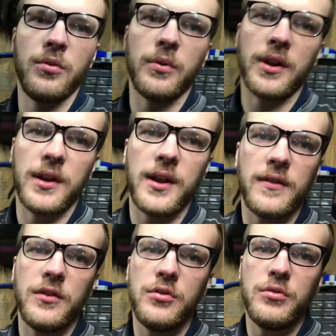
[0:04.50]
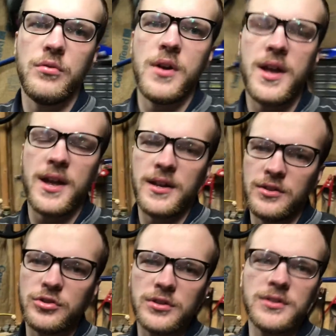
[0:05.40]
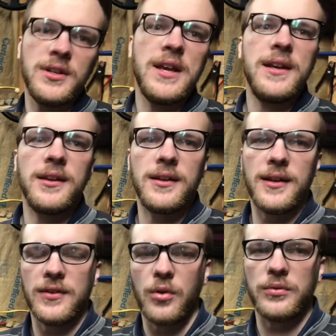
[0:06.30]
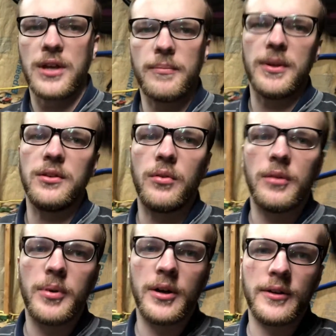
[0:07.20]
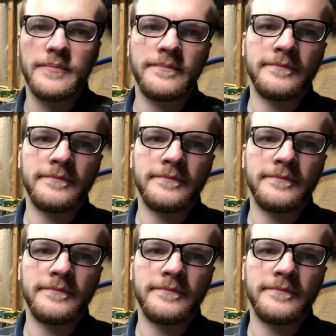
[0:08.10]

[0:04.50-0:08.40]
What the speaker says: working on the new engine, getting the whole top end torn apart.